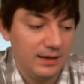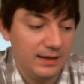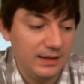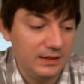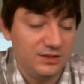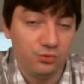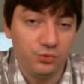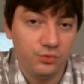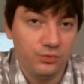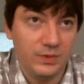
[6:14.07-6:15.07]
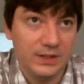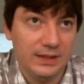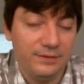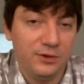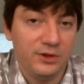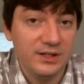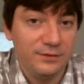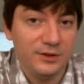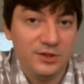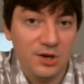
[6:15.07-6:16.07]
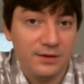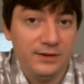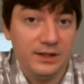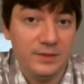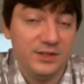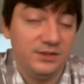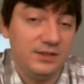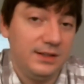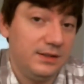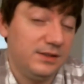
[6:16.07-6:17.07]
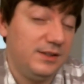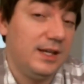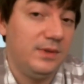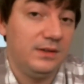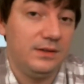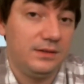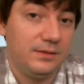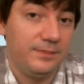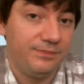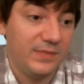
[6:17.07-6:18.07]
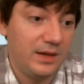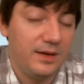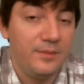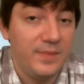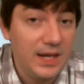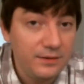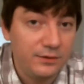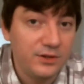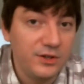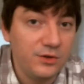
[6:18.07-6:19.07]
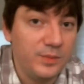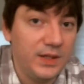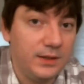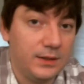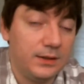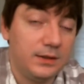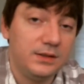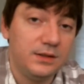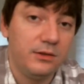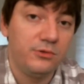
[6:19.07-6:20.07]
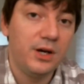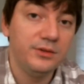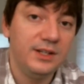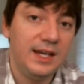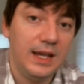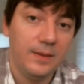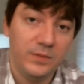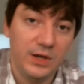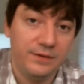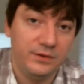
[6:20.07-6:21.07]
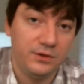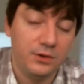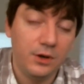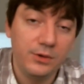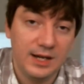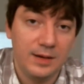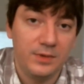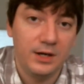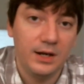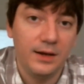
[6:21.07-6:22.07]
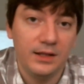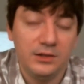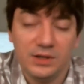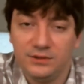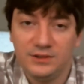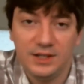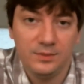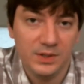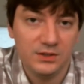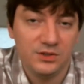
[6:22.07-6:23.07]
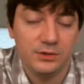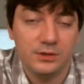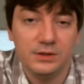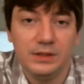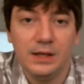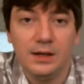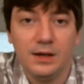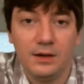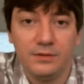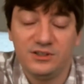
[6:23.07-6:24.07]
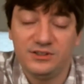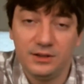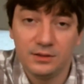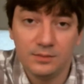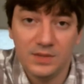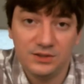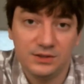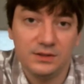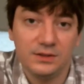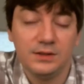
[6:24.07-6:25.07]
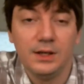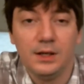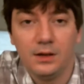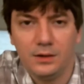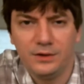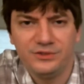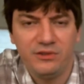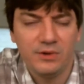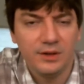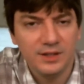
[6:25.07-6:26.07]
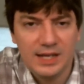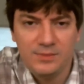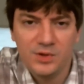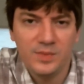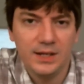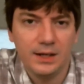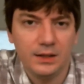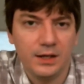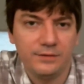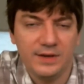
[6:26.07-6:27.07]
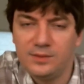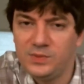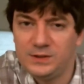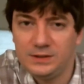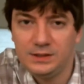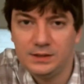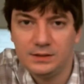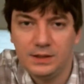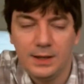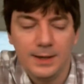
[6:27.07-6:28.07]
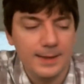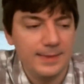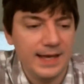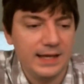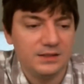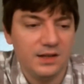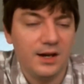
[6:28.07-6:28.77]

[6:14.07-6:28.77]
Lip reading: if you're into photography, let me just say that this game is made for you, because throughout the game you have your own camera and you have to take pictures for certain missions, because throughout the game you meet a lot of NPCs that